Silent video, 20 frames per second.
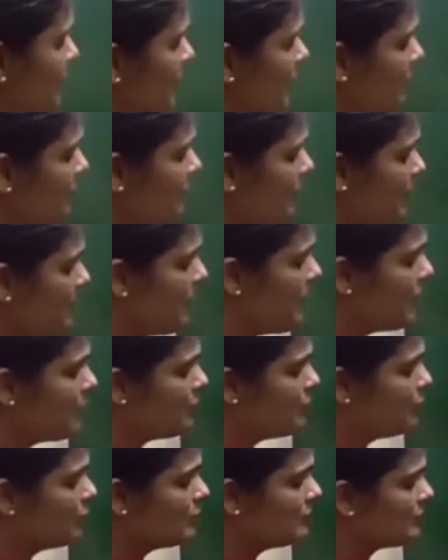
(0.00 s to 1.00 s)
If I make
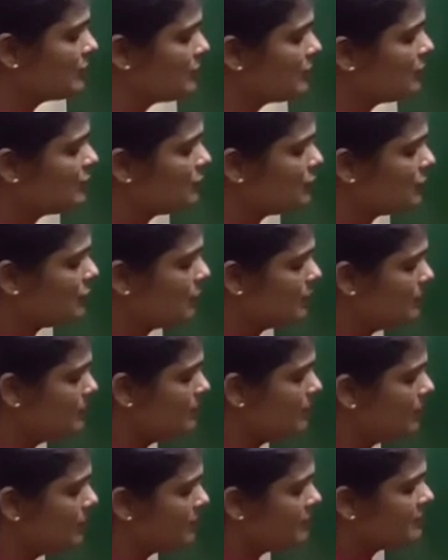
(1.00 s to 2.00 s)
use of the
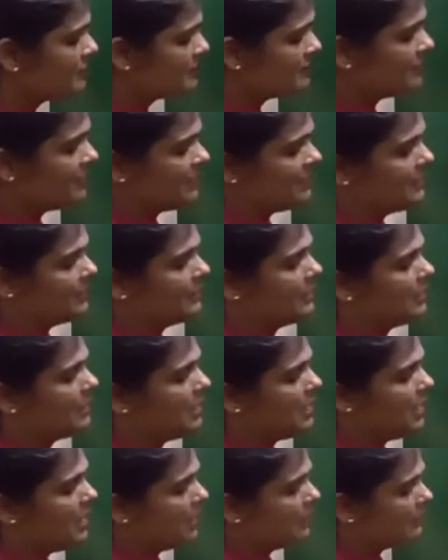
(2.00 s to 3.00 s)
verb
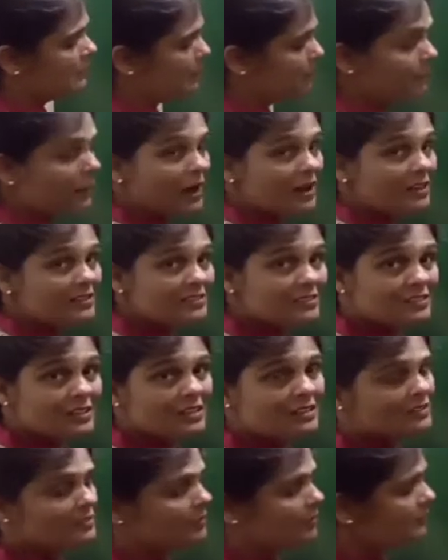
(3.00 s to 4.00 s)
see, the past
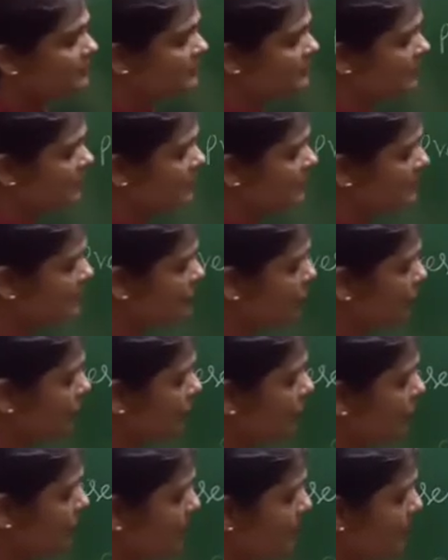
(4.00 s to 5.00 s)
tense of see is
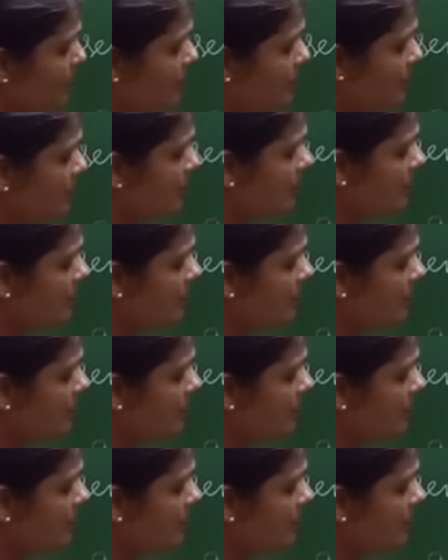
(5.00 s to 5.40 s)
going to be